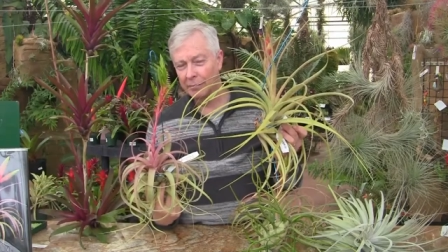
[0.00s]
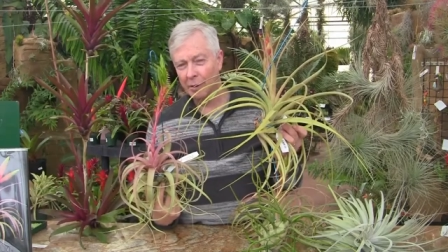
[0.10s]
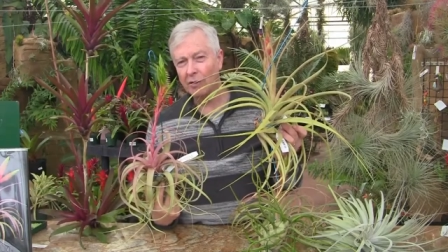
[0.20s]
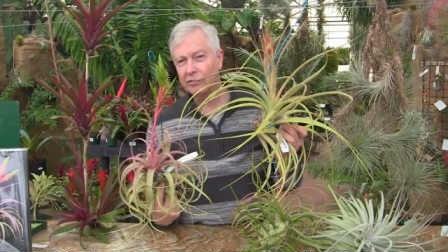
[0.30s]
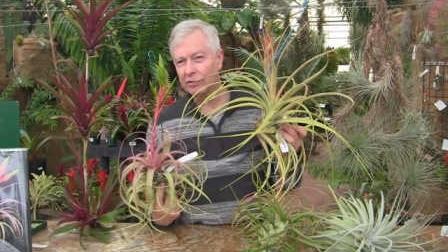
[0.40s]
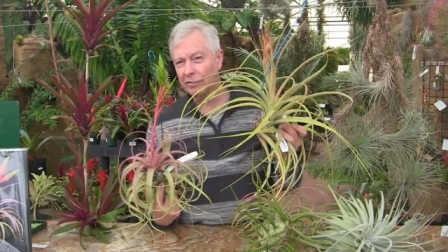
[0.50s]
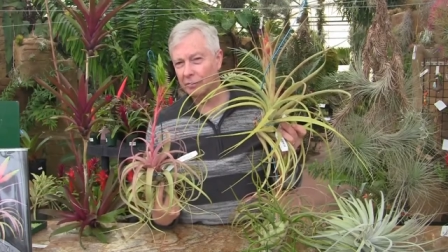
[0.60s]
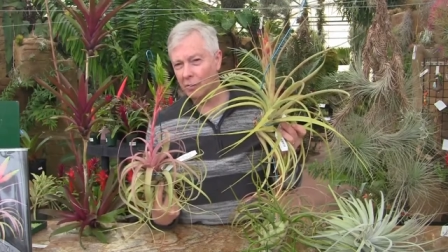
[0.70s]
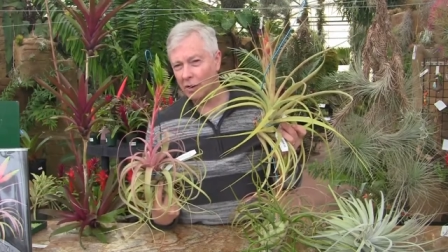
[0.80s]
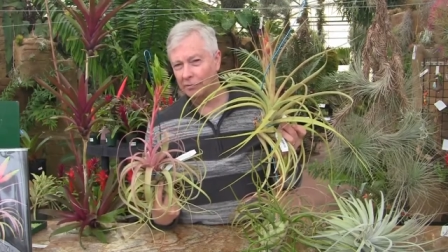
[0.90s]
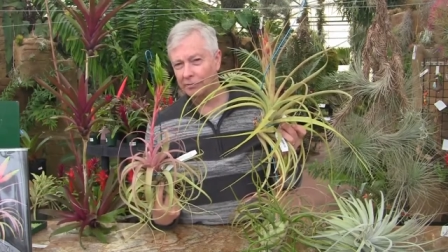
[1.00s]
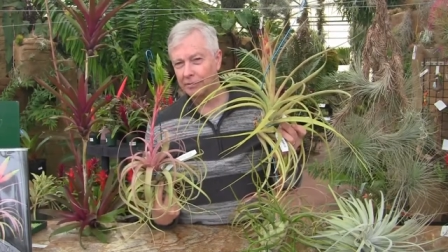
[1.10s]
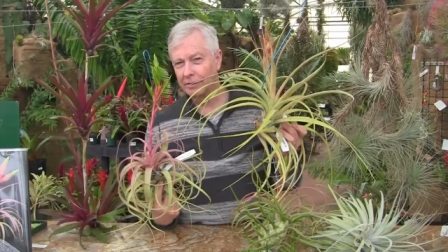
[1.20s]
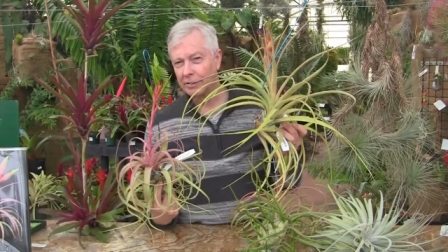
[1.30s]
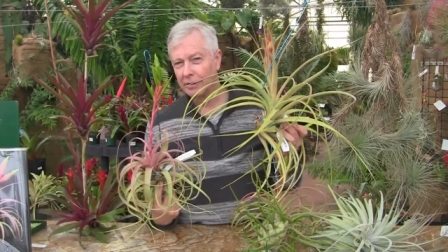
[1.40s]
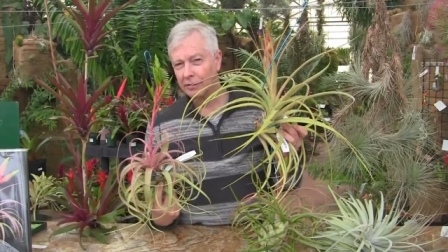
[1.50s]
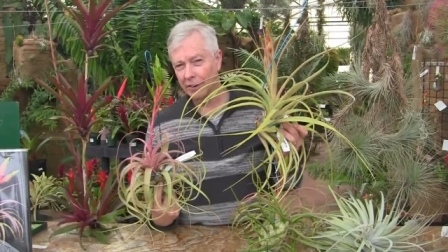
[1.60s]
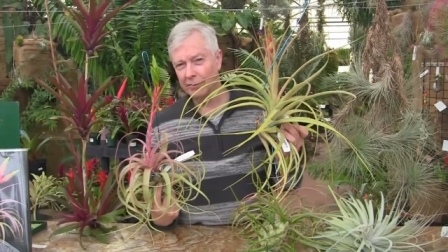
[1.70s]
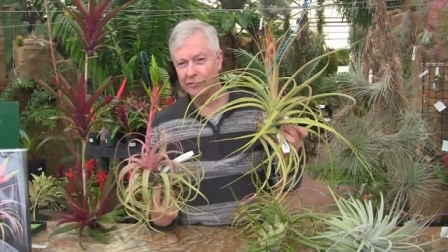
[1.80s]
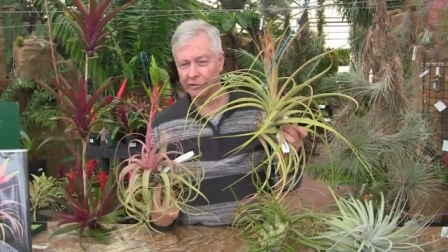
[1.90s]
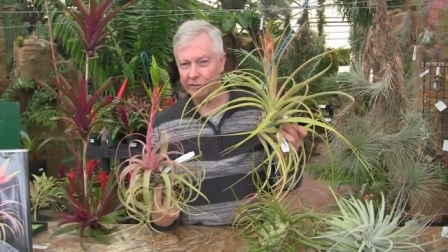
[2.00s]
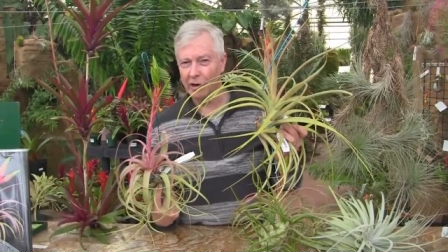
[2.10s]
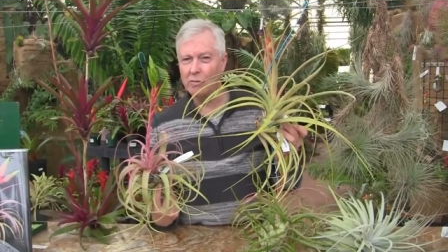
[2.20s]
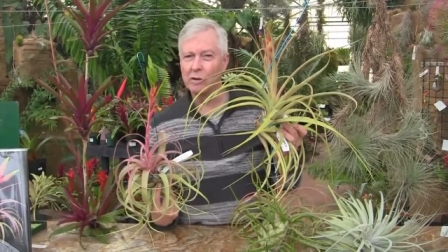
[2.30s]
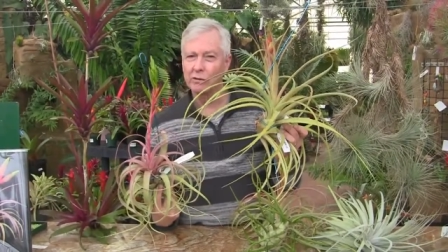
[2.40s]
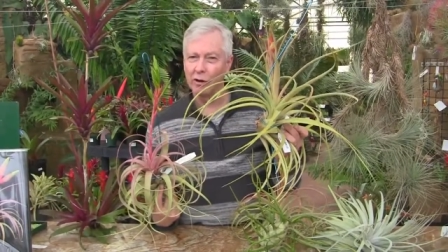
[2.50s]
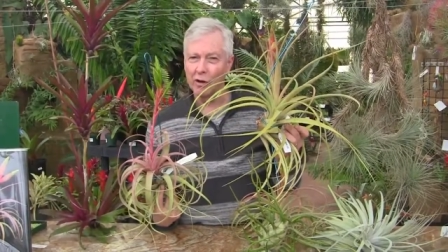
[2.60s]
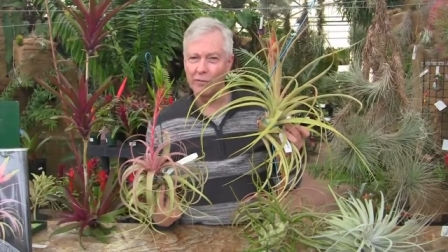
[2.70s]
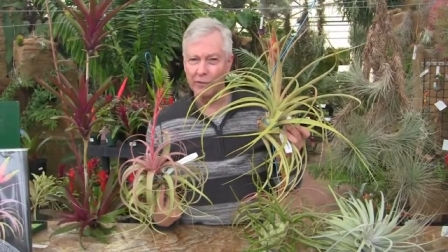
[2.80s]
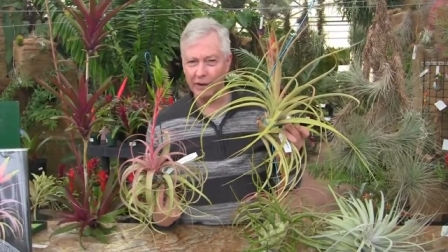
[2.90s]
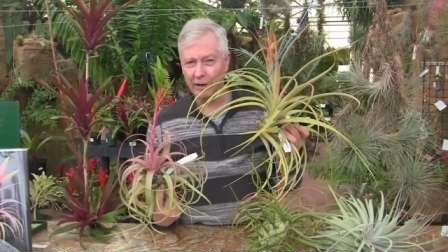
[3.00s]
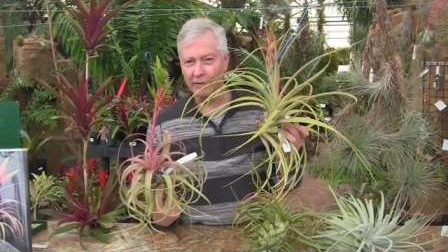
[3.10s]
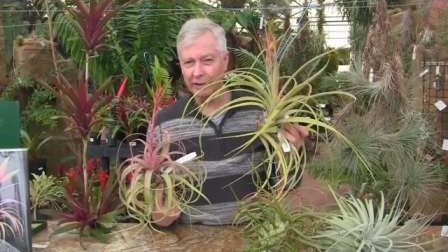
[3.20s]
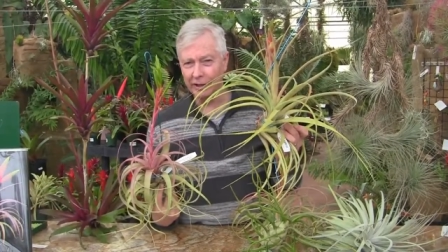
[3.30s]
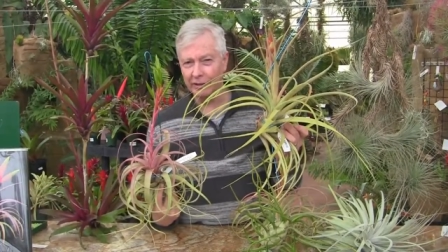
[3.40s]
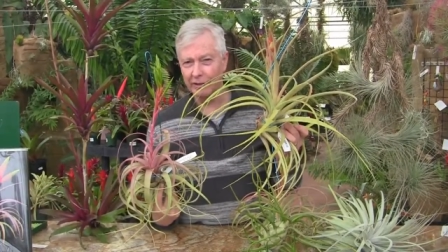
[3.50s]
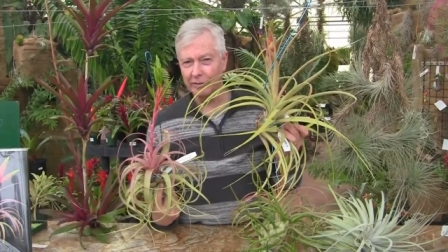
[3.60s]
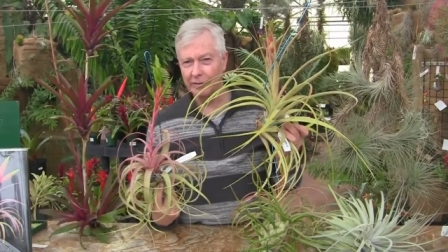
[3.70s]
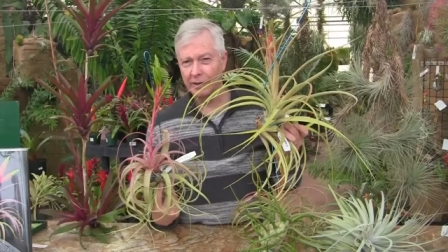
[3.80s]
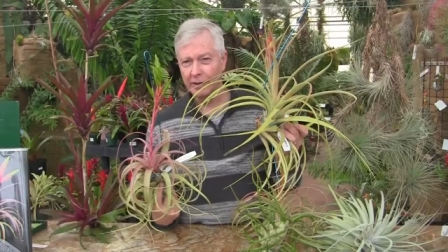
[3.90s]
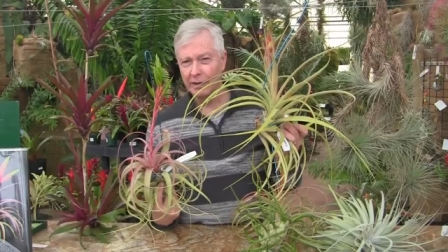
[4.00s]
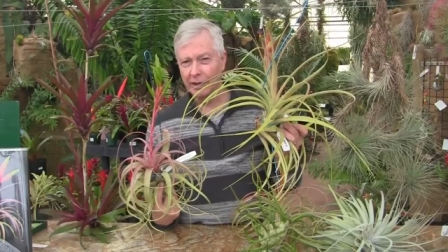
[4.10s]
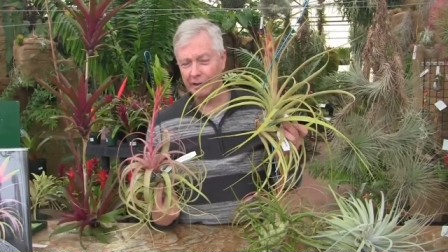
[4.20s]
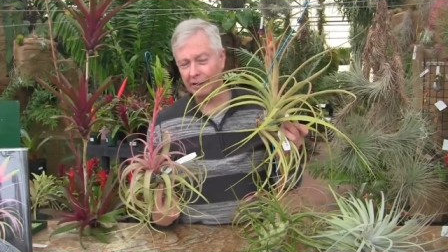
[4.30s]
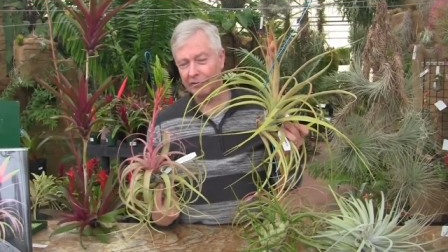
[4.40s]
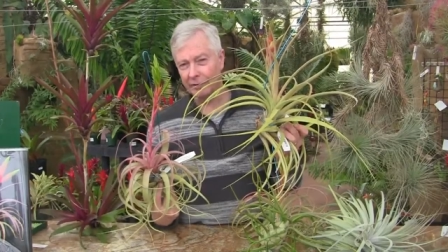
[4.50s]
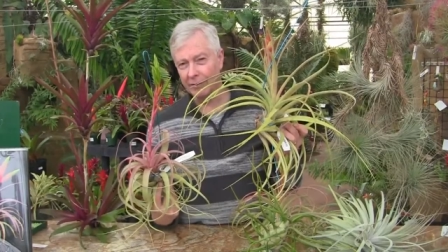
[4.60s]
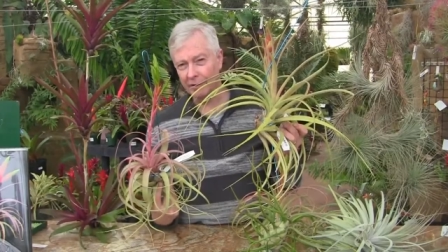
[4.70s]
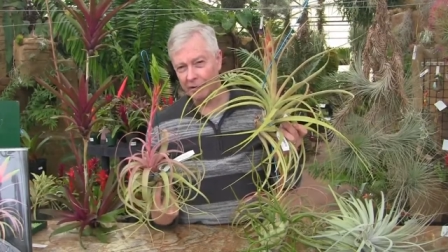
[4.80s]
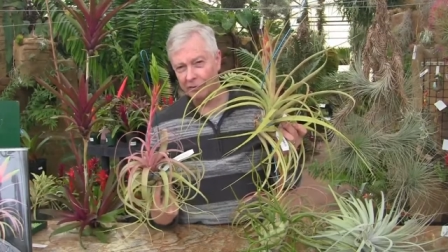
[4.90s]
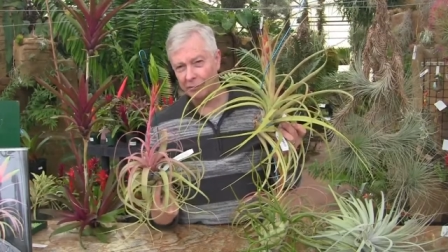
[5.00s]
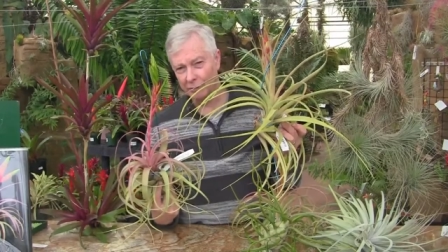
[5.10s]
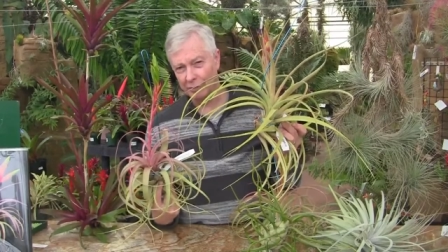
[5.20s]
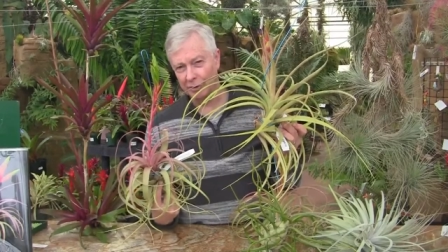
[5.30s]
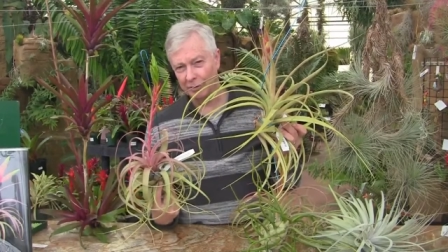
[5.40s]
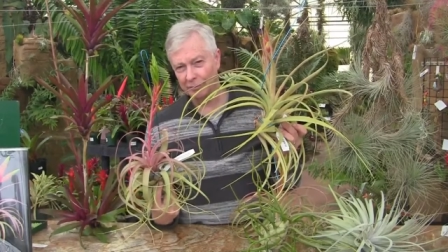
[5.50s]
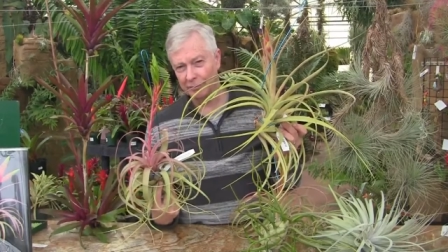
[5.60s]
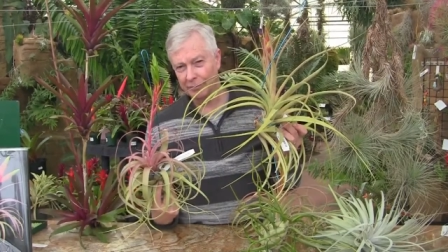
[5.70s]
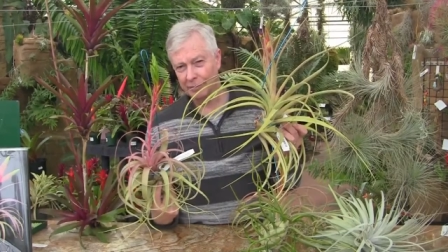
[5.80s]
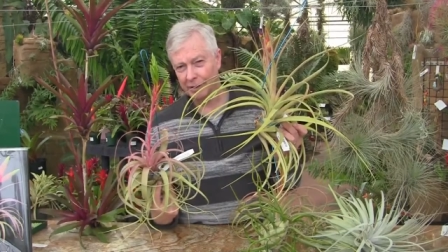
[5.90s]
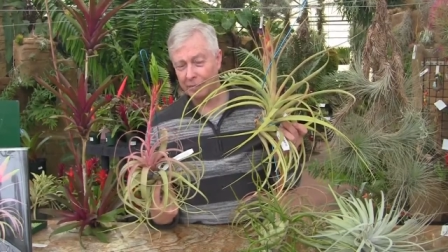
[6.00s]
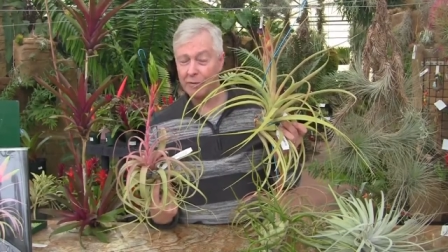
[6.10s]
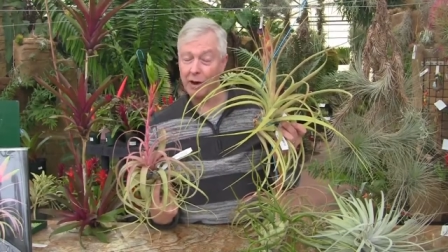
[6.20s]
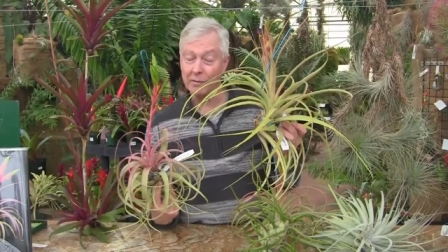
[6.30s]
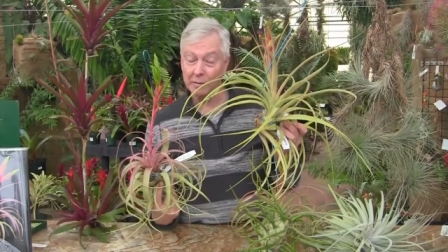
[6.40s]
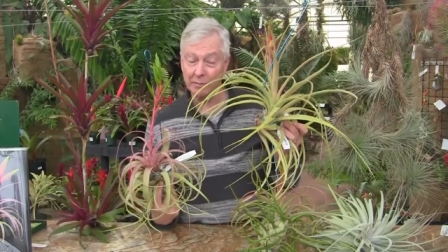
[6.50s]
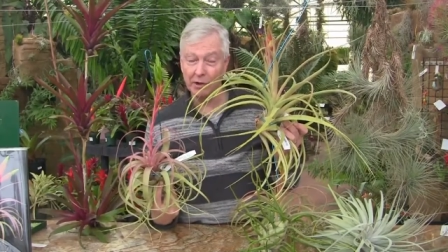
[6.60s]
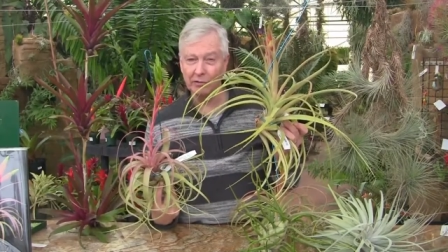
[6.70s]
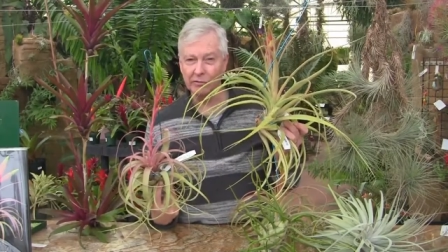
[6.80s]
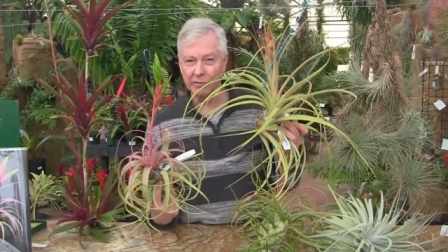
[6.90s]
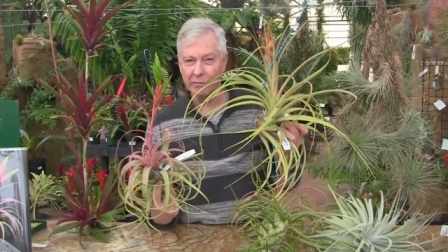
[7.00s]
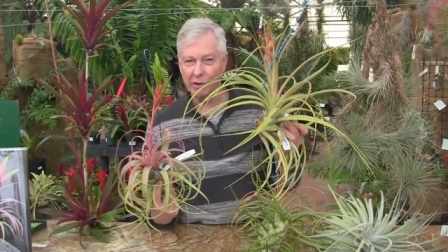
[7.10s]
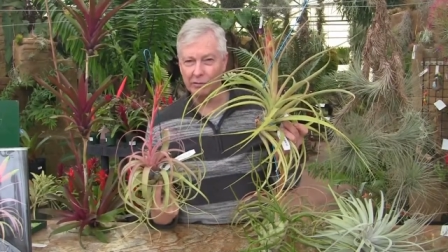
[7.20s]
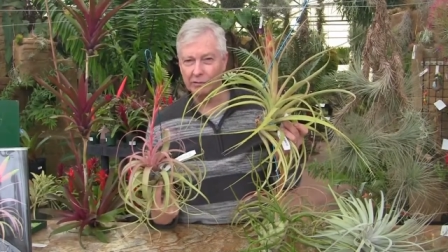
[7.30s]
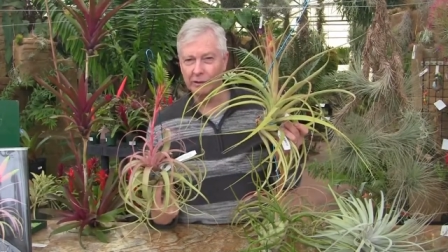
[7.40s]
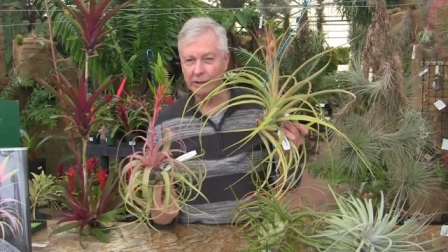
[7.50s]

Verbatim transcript: Most of them won't. Those that don't will grow for another year and then some of those will bloom and probably most of them won't.